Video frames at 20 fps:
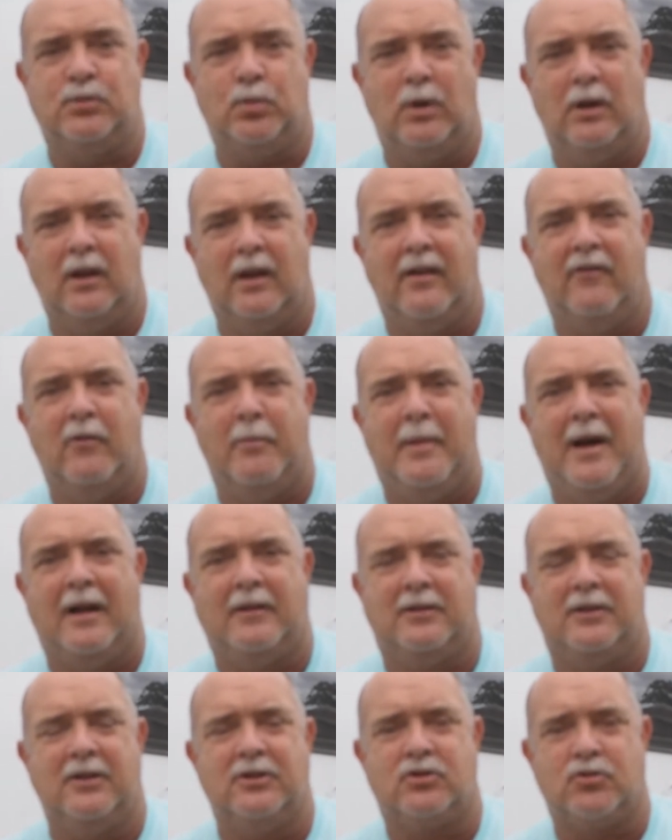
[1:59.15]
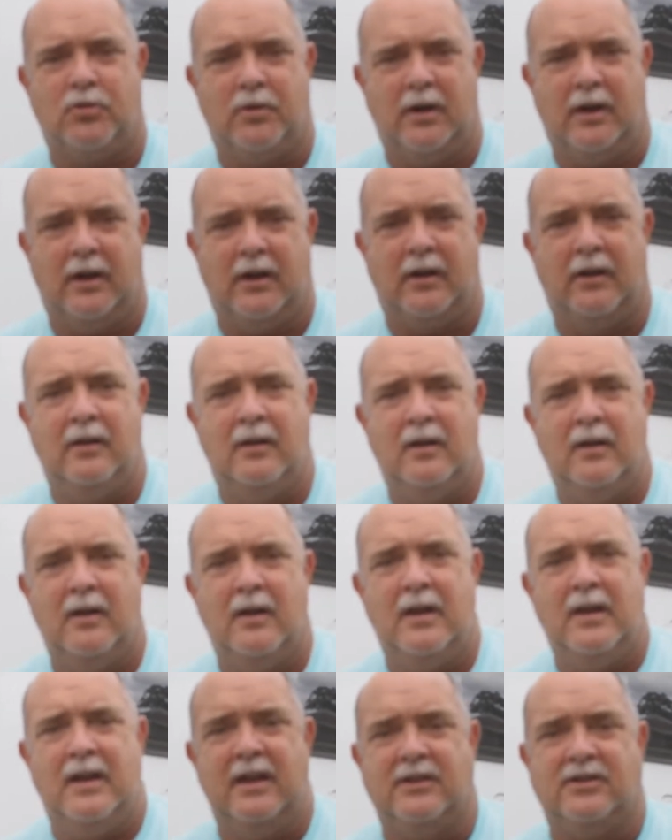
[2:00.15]
we love about this rig
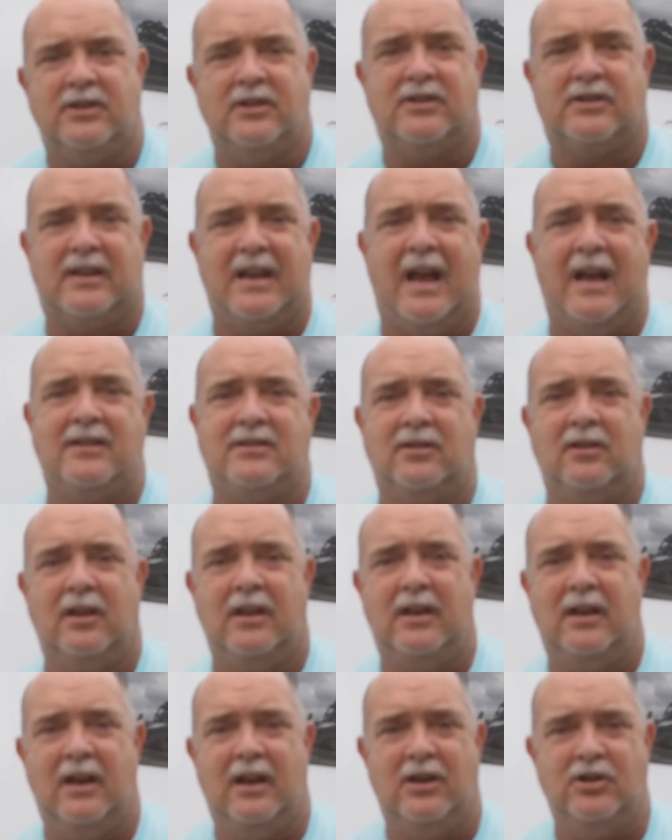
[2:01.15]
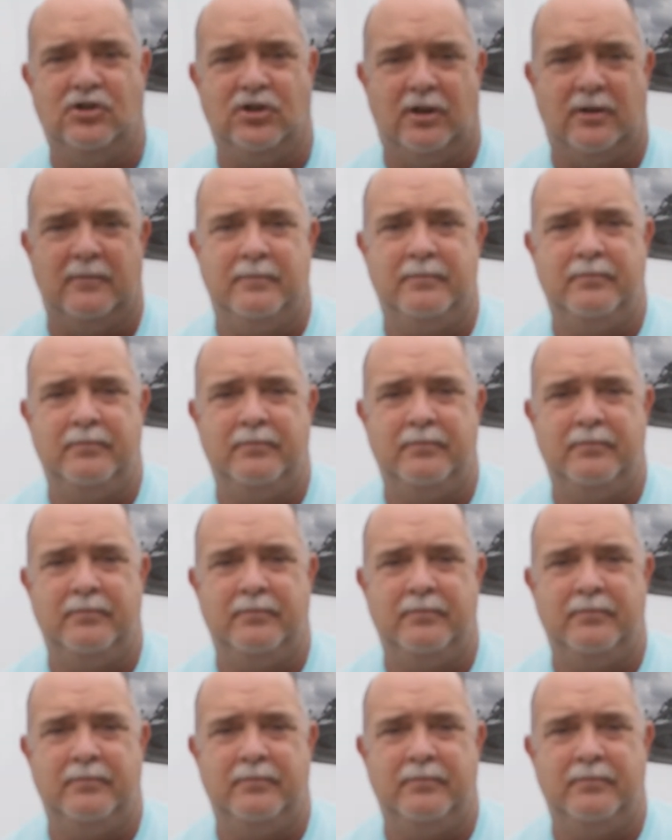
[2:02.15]
is its gasoline engine.